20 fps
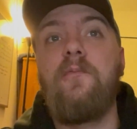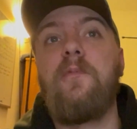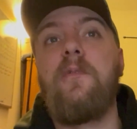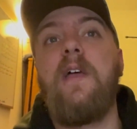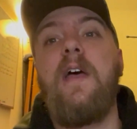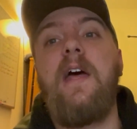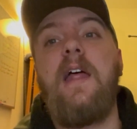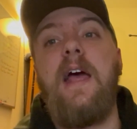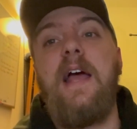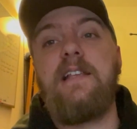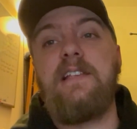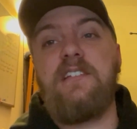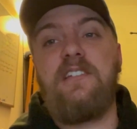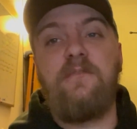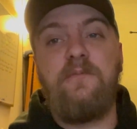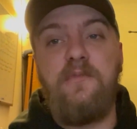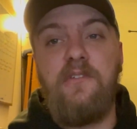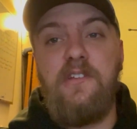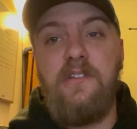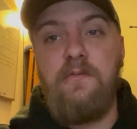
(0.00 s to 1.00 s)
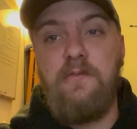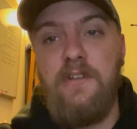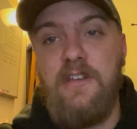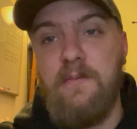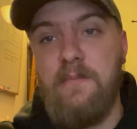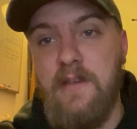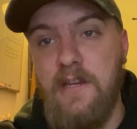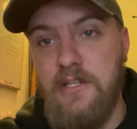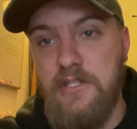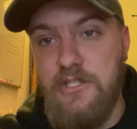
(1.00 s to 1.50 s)
that as a community we
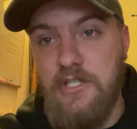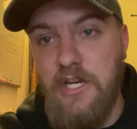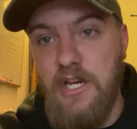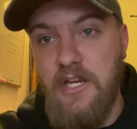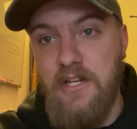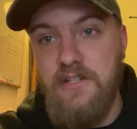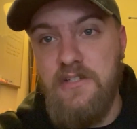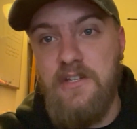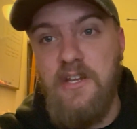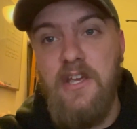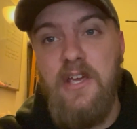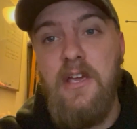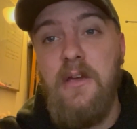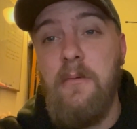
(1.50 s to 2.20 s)
can make a change.